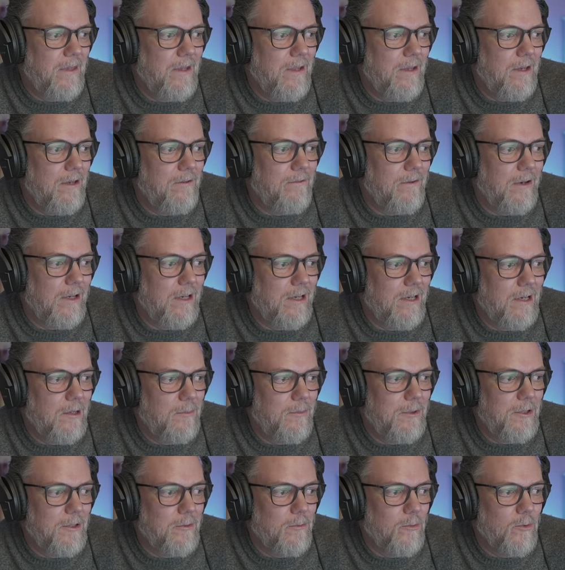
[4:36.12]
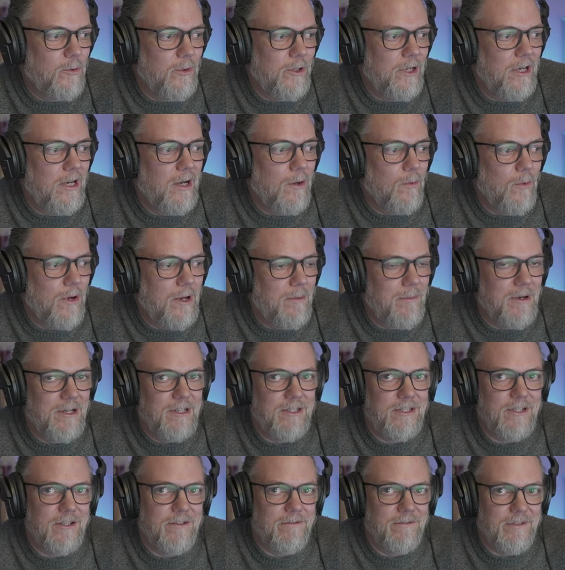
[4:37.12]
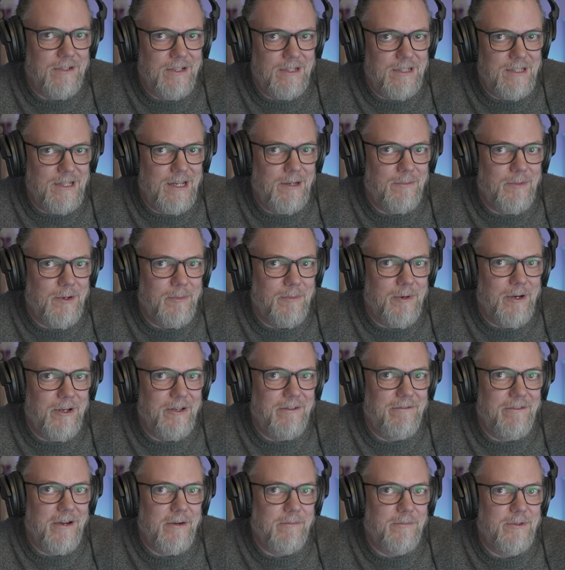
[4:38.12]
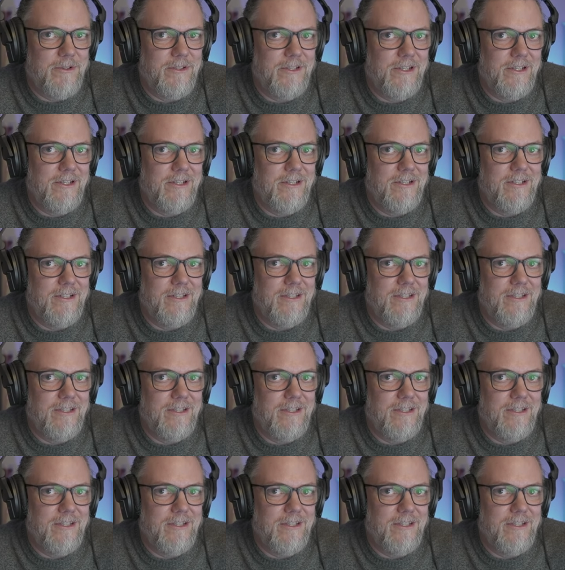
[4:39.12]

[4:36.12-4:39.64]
if I get up in the morning, I weigh myself and I take my body fat percentage.